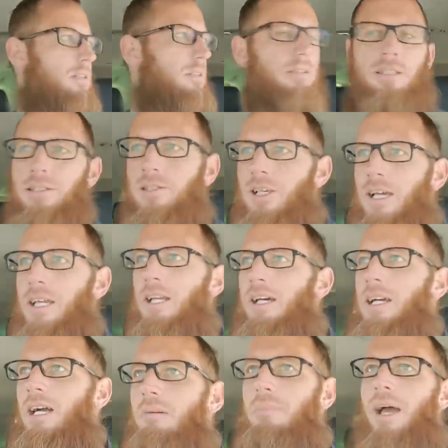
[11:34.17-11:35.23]
The second I
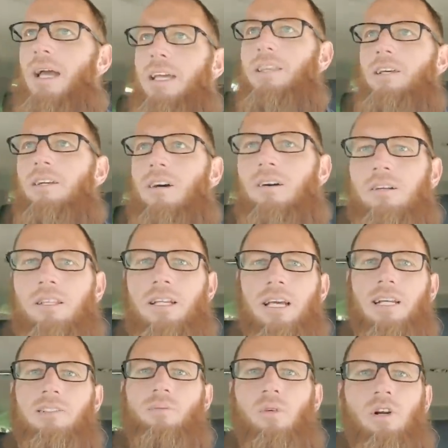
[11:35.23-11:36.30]
got back in the car the
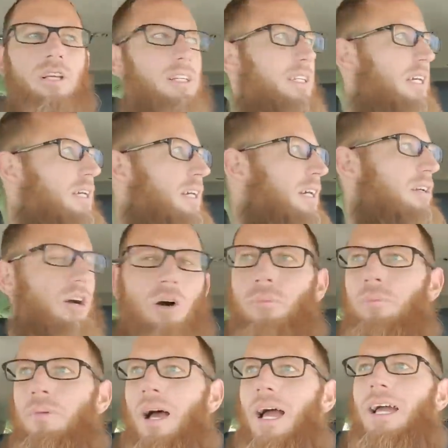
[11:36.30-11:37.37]
next morning to go,
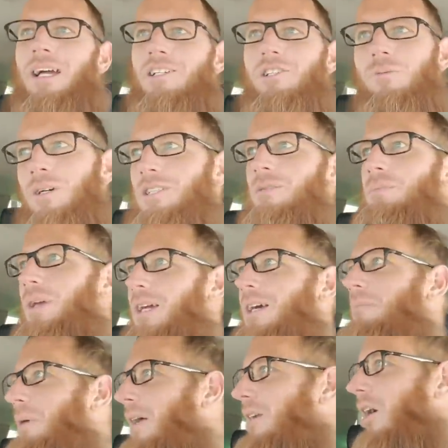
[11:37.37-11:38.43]
I actually went to pick
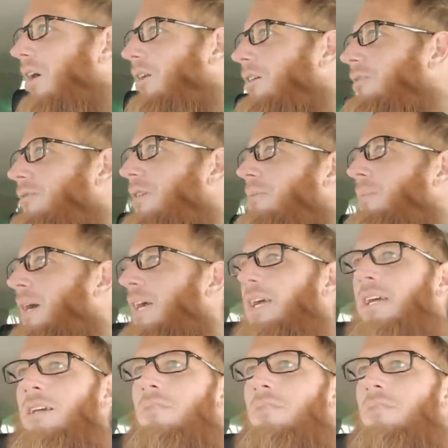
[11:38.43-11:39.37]
up my daughter from a